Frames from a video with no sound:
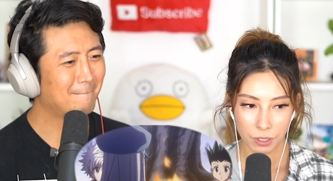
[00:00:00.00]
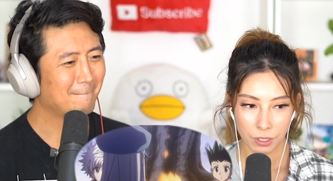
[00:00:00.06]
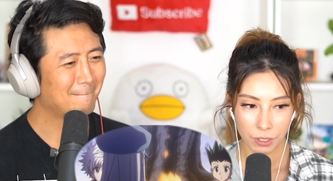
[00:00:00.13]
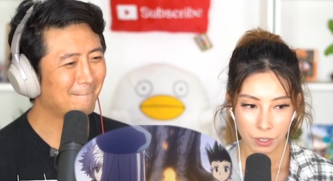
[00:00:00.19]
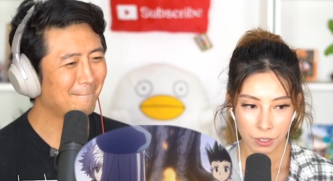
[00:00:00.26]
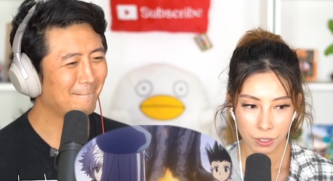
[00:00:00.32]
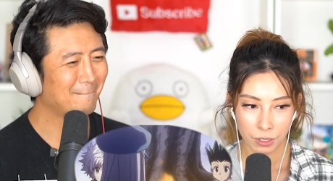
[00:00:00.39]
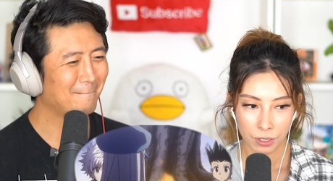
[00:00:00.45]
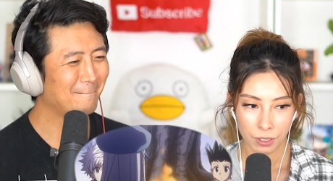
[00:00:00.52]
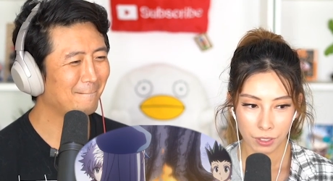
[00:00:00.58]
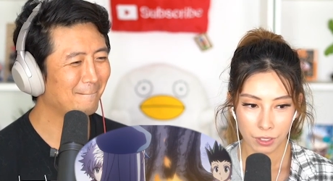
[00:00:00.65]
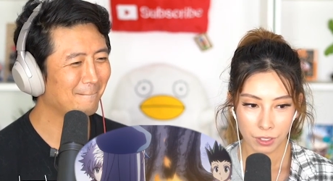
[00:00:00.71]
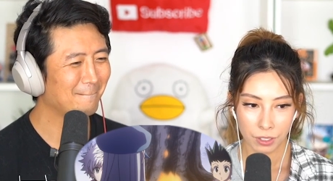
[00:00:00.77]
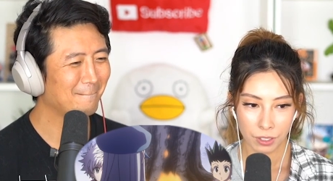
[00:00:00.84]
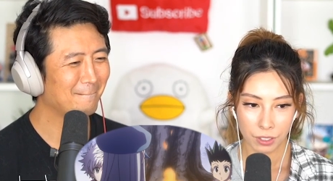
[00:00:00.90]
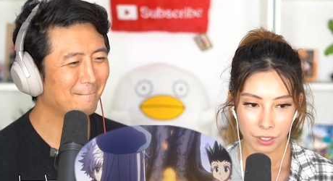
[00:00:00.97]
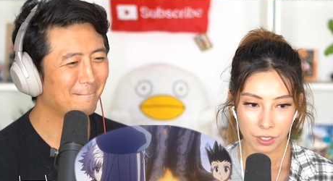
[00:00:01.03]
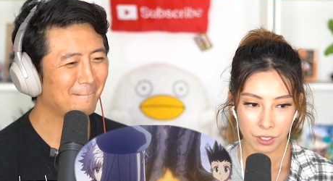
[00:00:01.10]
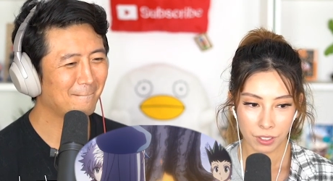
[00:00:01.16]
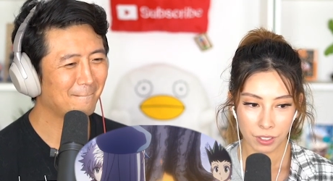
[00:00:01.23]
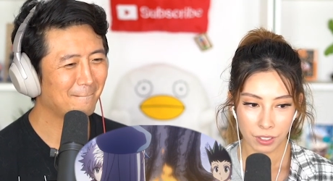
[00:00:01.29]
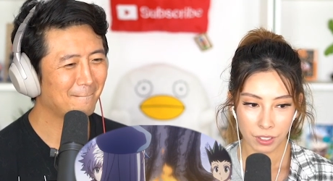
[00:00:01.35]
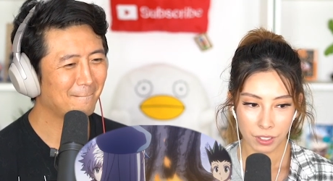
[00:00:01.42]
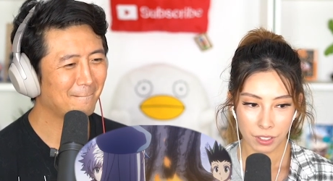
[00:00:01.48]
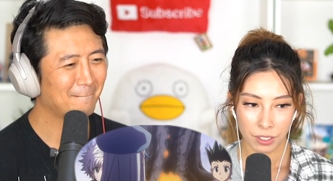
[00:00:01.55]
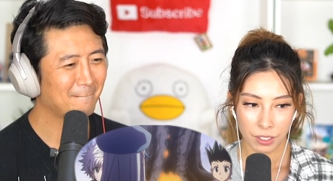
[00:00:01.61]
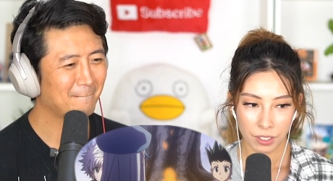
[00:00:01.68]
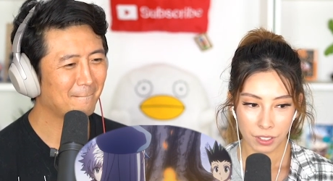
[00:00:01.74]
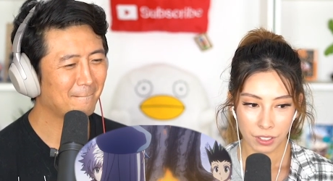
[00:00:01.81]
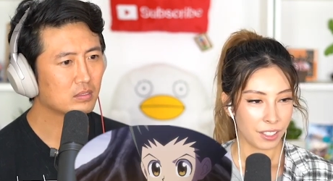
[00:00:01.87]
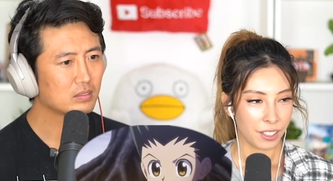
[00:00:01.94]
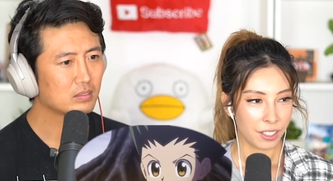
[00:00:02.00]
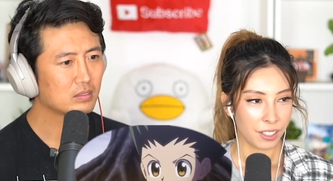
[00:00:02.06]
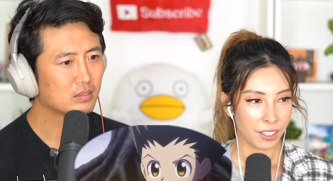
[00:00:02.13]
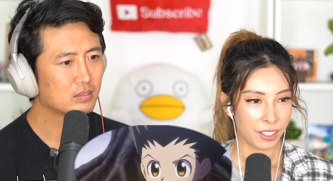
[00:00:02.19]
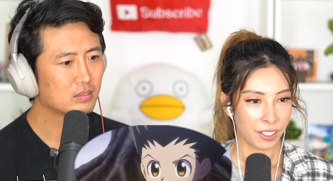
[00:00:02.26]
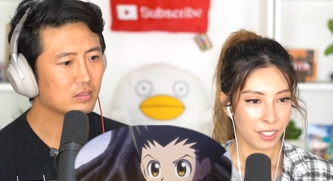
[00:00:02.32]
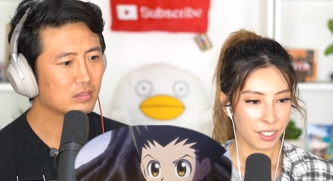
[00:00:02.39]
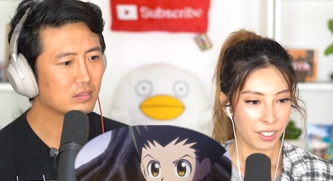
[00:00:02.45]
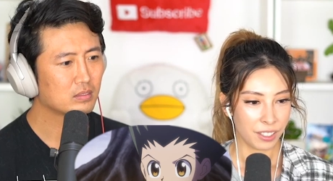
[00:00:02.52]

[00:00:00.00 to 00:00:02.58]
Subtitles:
[no speech]